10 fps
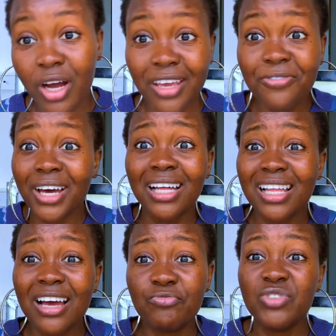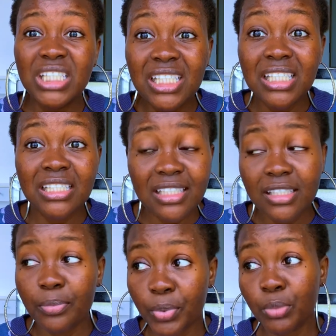if Canada really
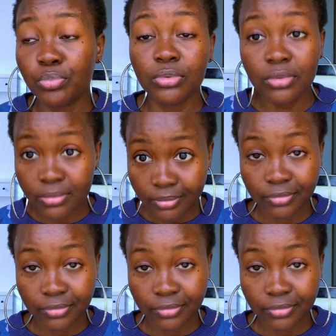need people,